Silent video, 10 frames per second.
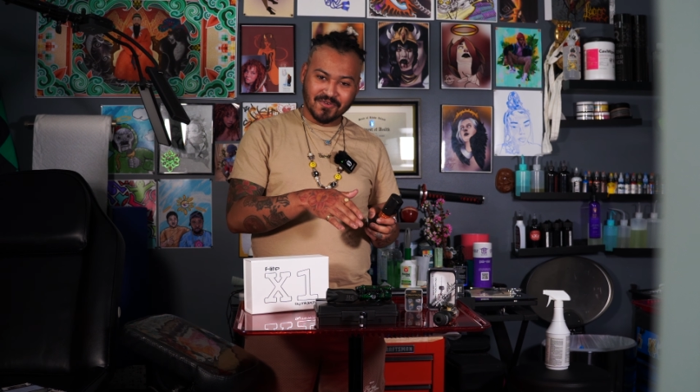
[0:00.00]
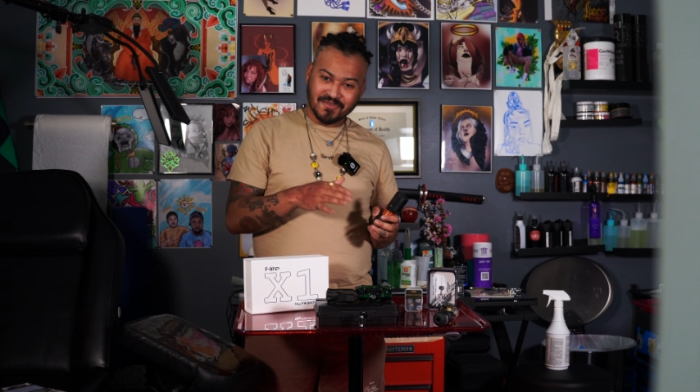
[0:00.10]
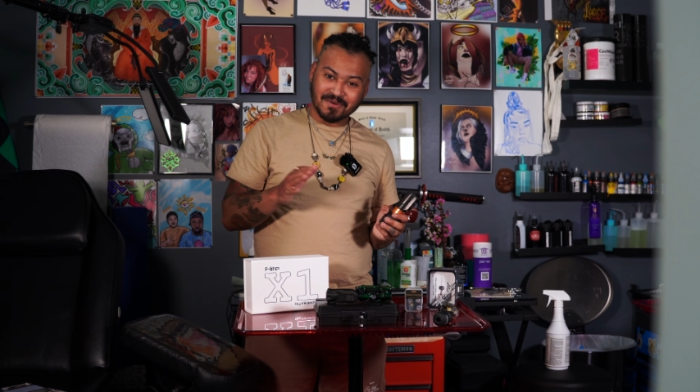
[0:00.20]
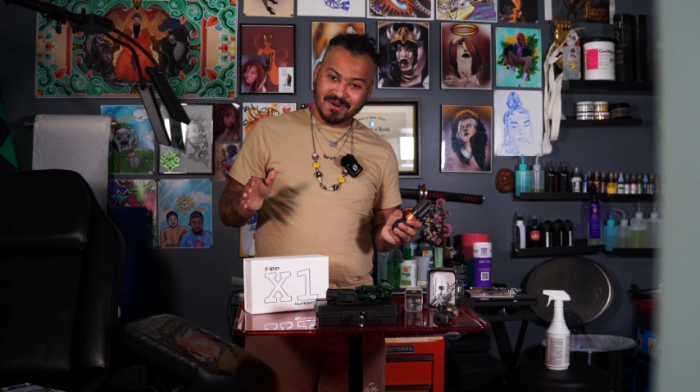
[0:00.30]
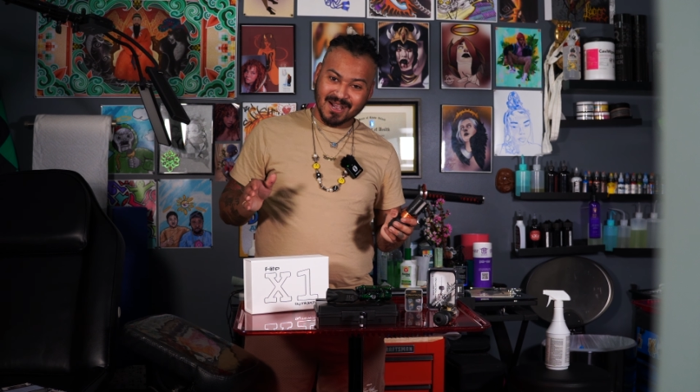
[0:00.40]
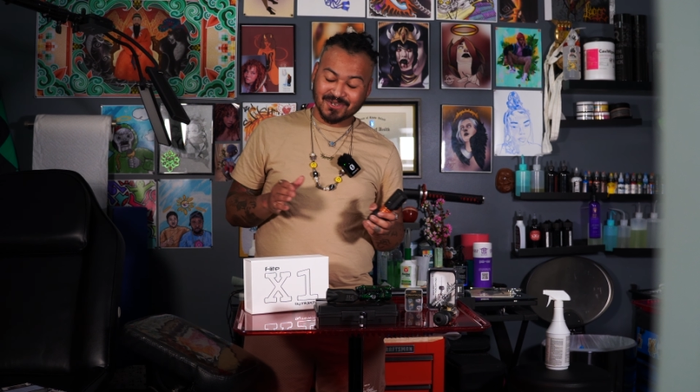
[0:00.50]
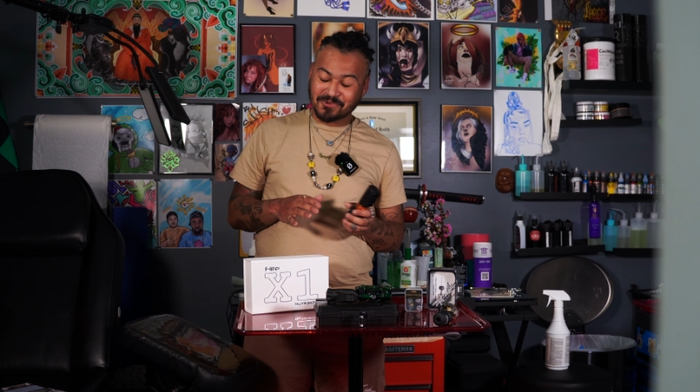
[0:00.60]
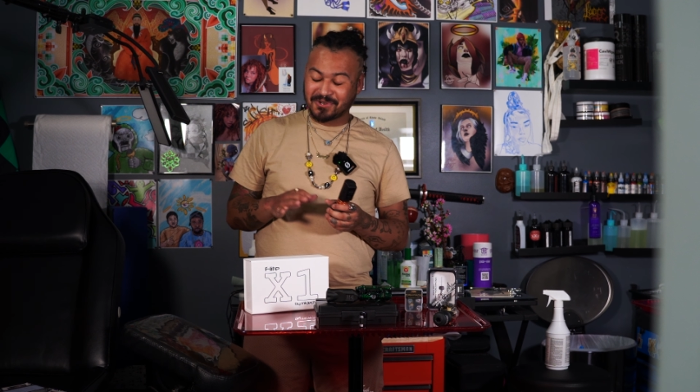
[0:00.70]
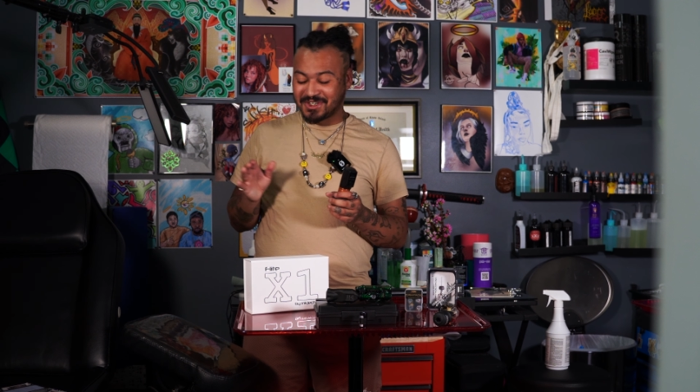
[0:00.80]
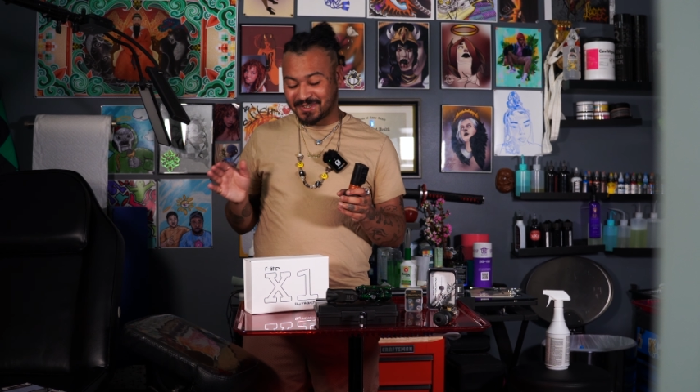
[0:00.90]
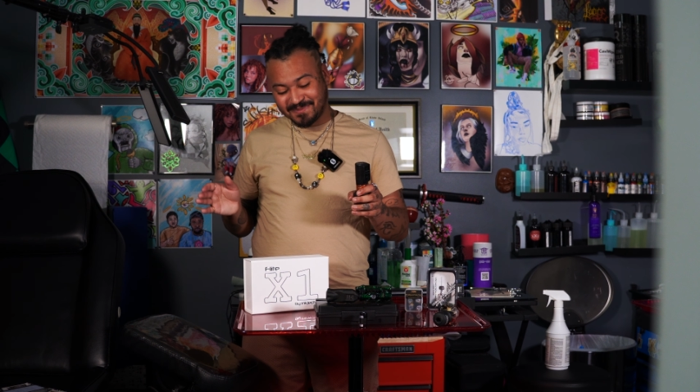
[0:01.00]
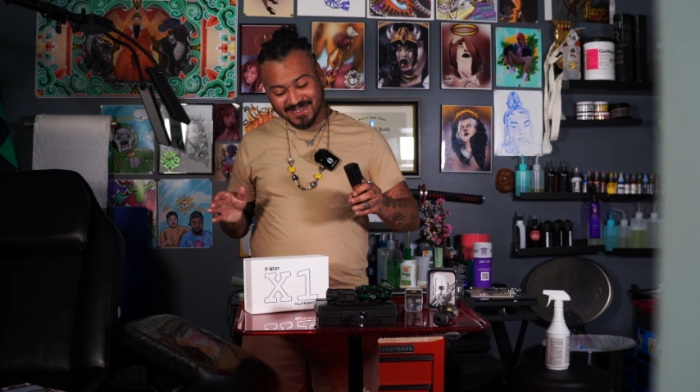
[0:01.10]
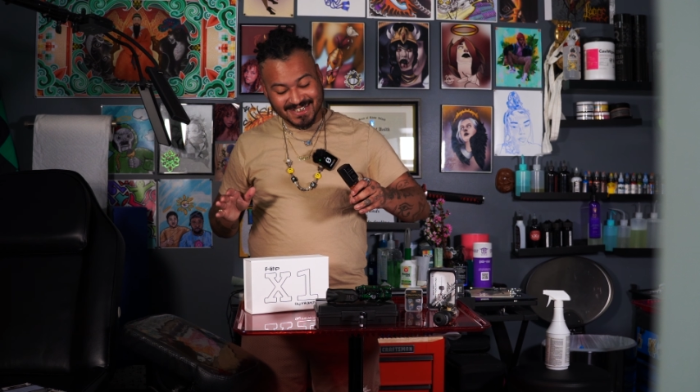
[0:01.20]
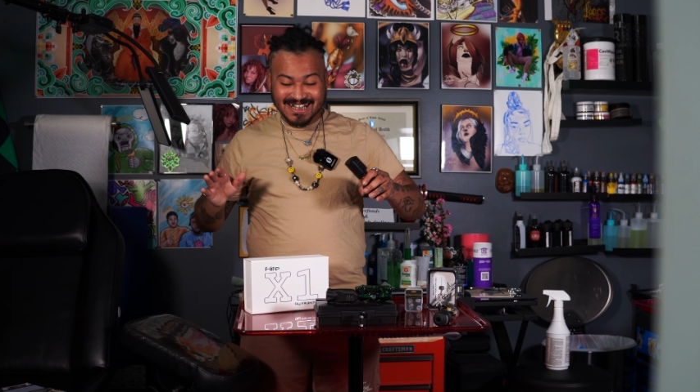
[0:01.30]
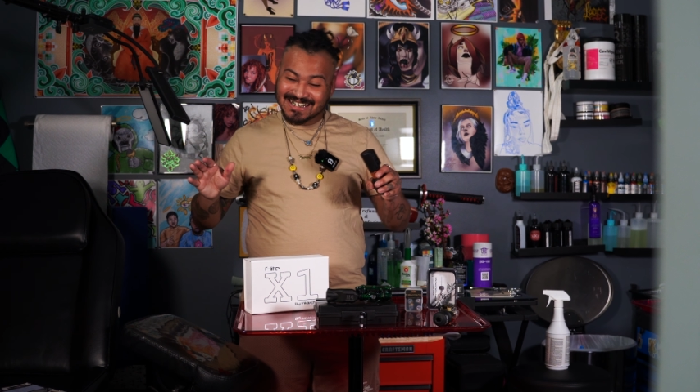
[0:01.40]
for the brass one just
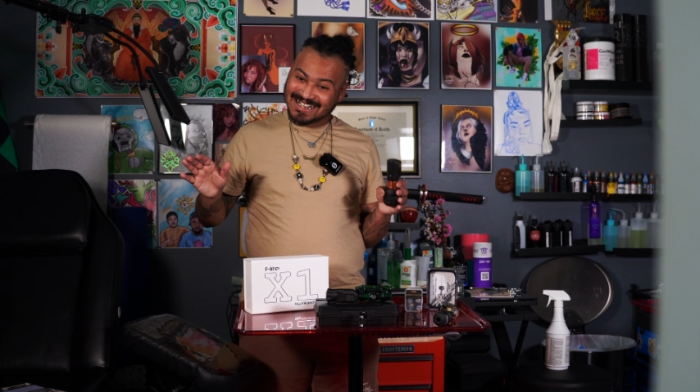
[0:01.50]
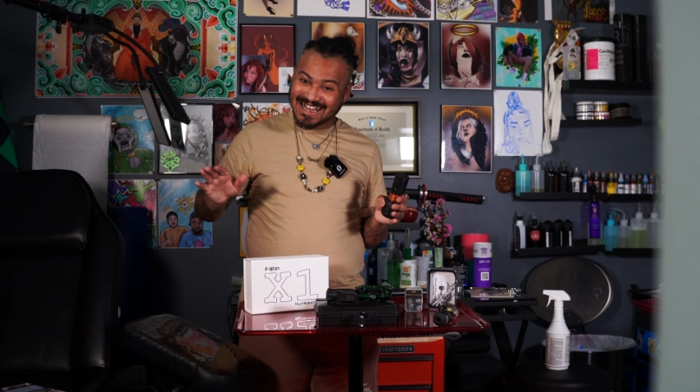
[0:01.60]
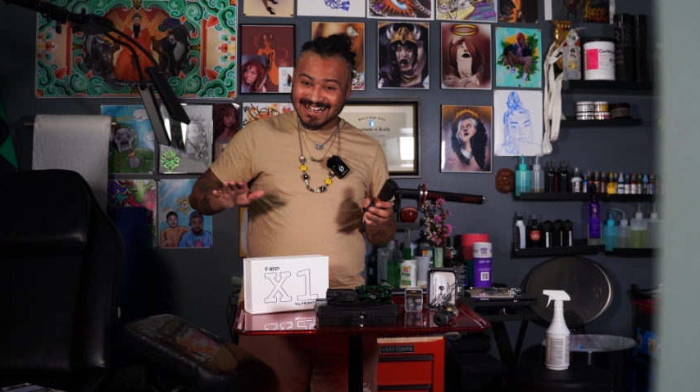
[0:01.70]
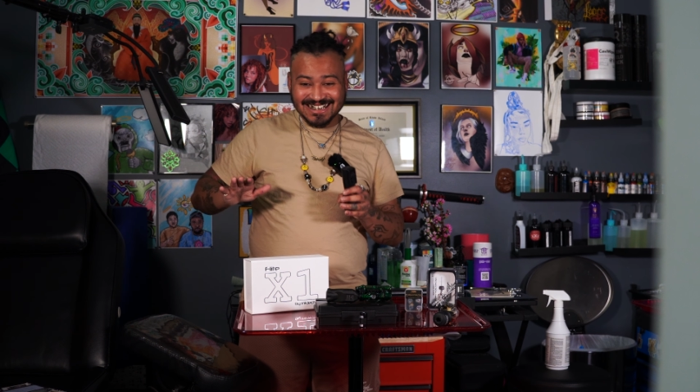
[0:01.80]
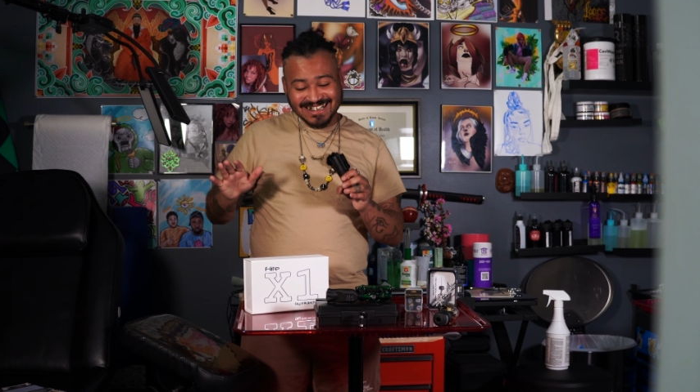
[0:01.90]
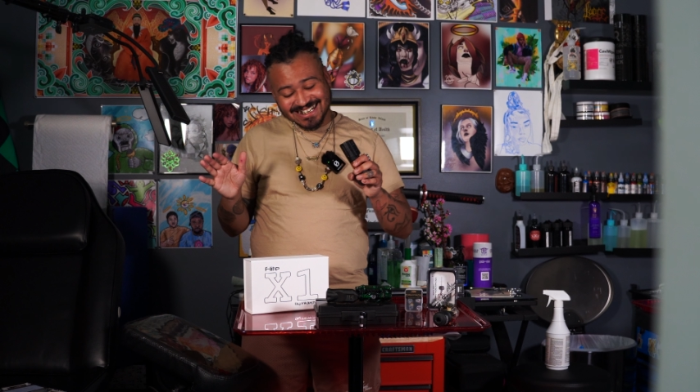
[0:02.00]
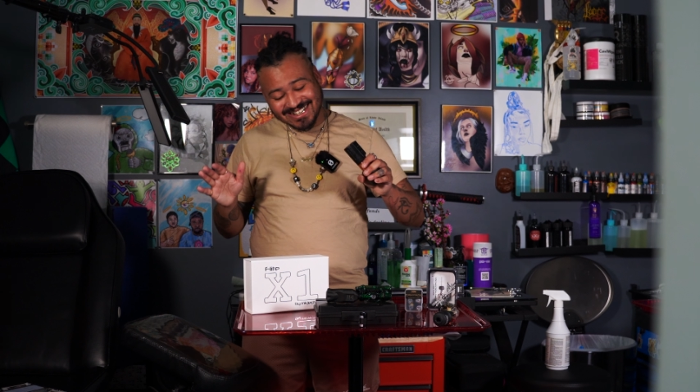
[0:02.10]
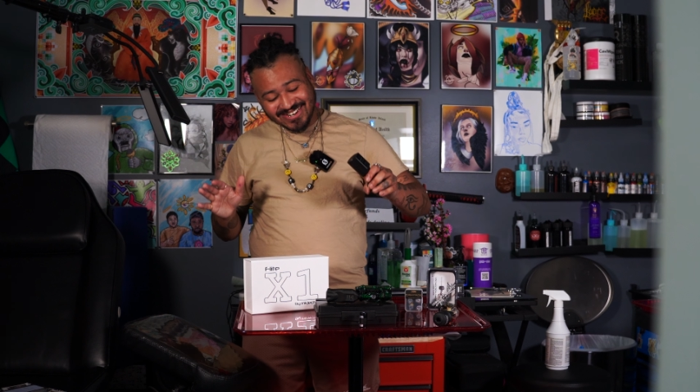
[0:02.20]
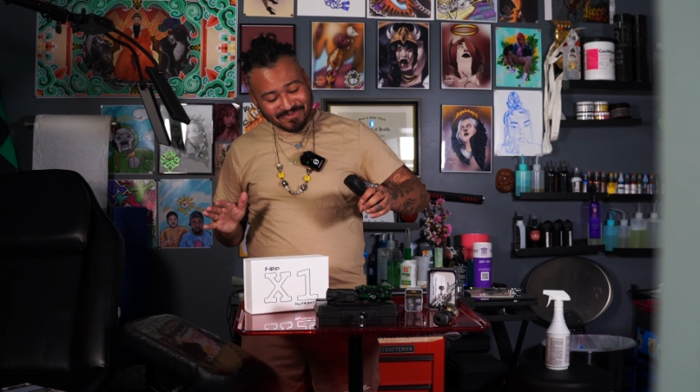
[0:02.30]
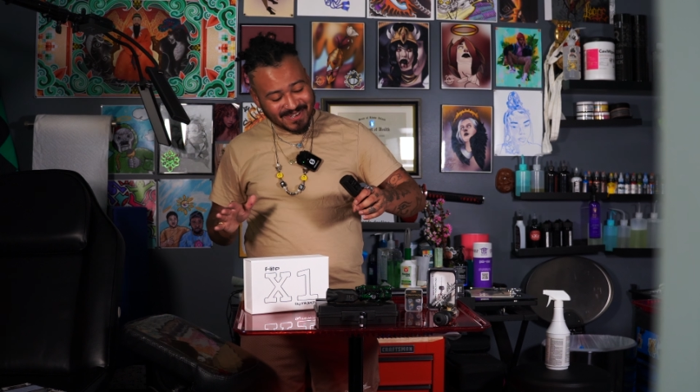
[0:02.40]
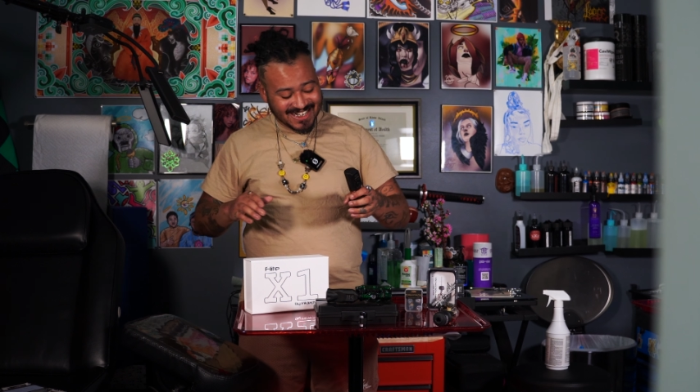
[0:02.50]
because of aesthetics. You know me.